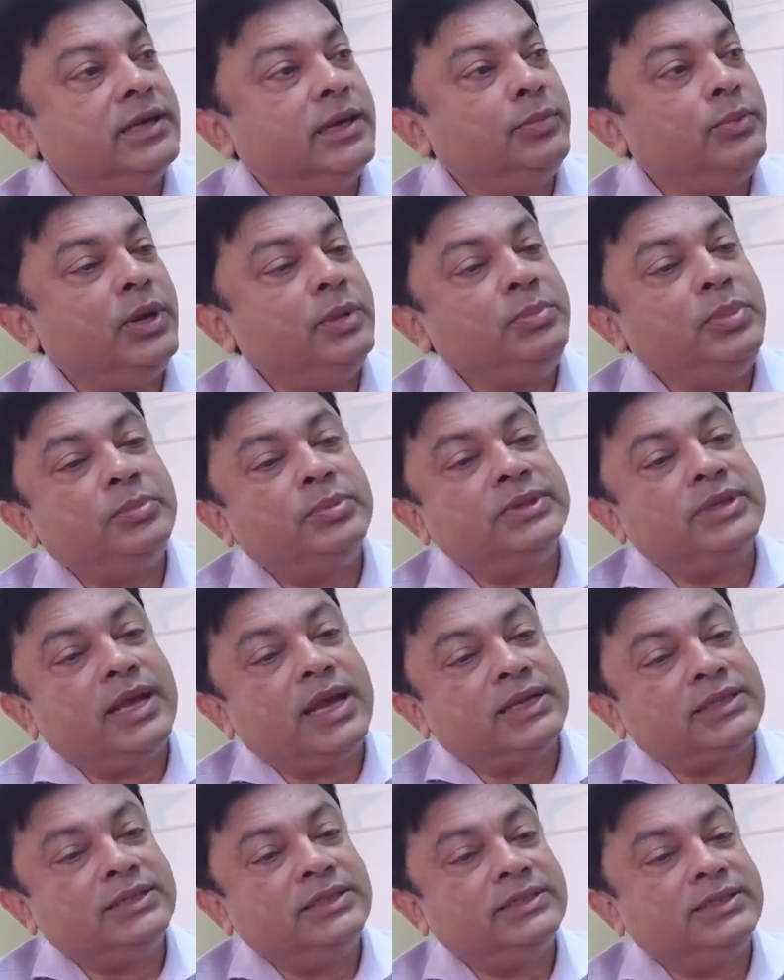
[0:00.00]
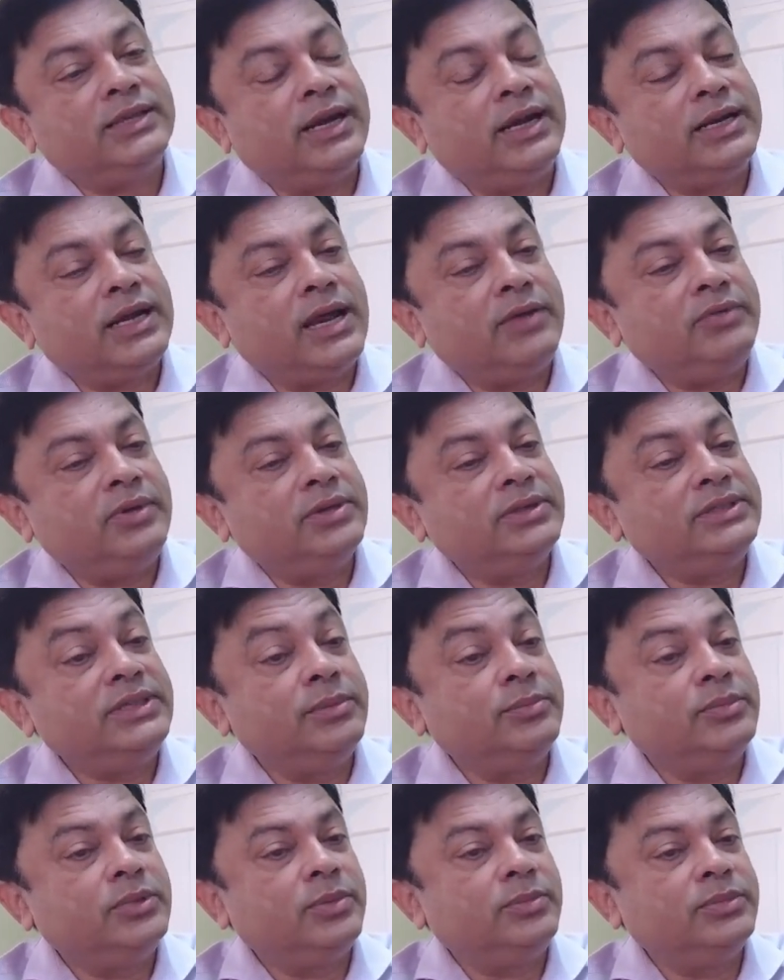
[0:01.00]
and when people actually start having
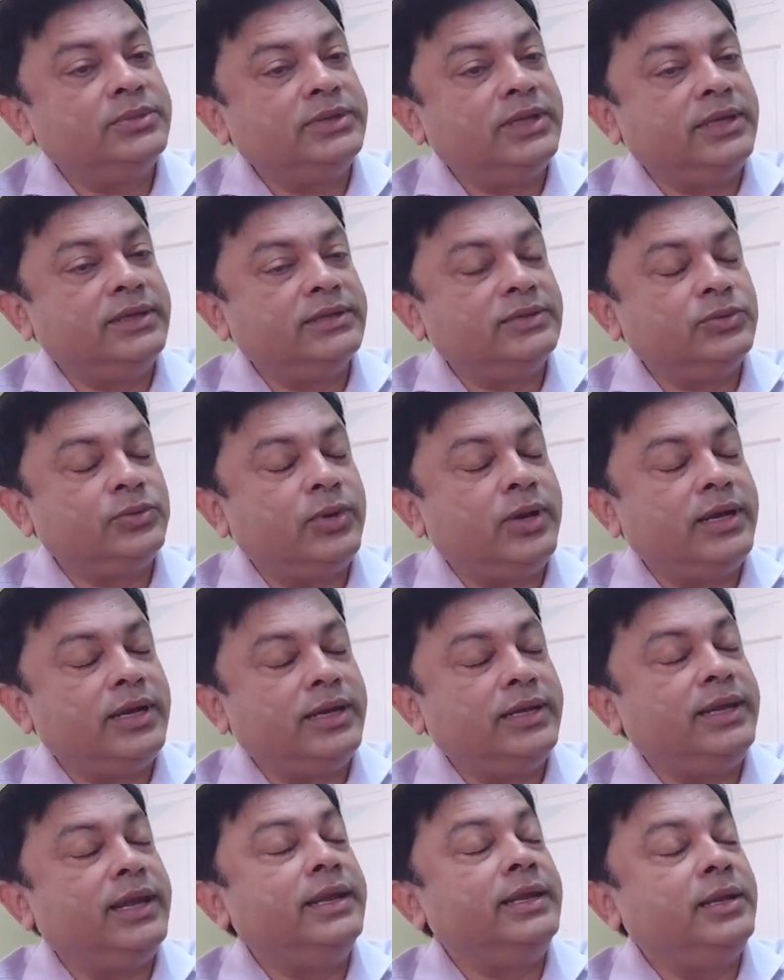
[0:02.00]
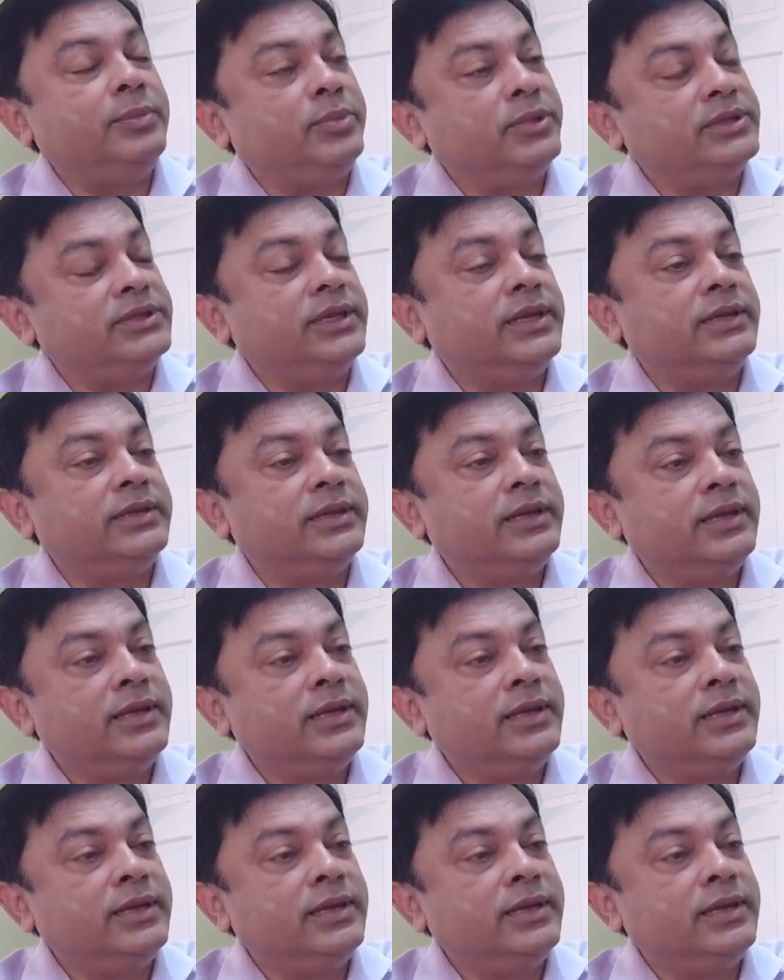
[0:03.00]
symptoms and so on, and then they present.